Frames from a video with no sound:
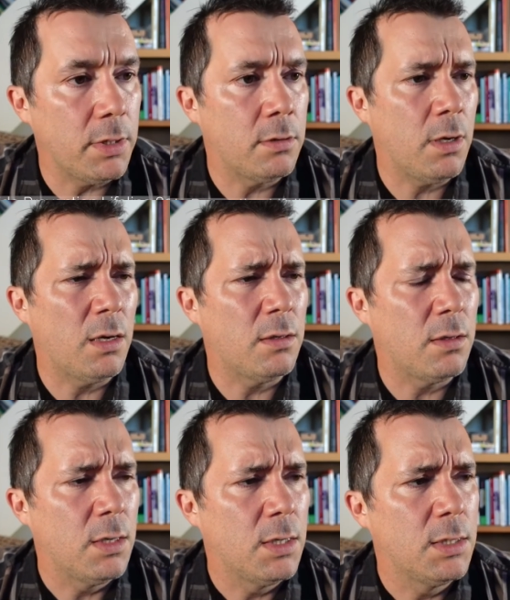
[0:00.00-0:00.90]

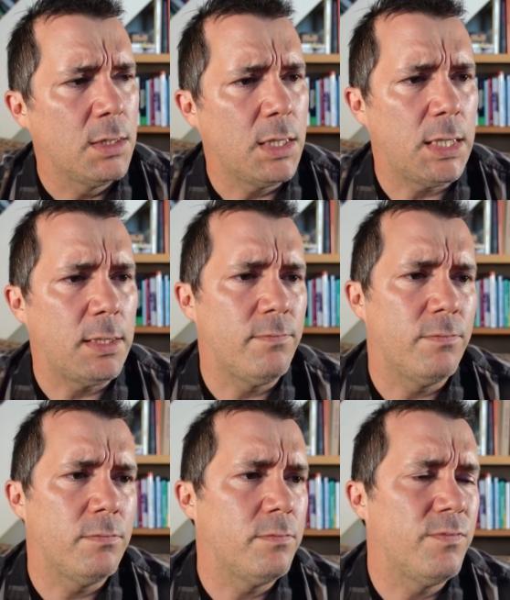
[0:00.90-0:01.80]
And
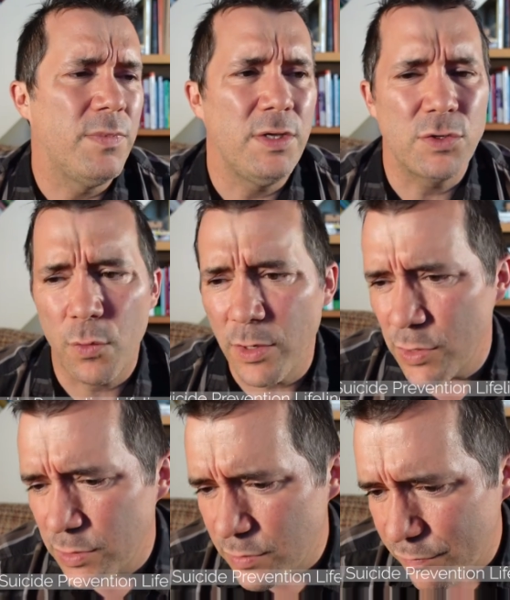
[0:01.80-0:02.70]
these are
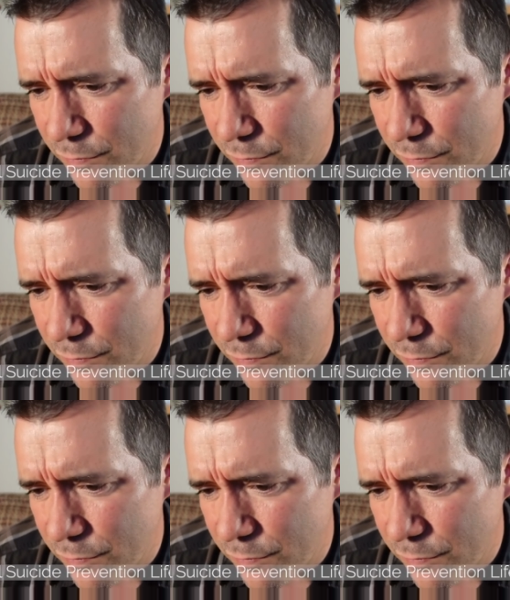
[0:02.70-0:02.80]
questions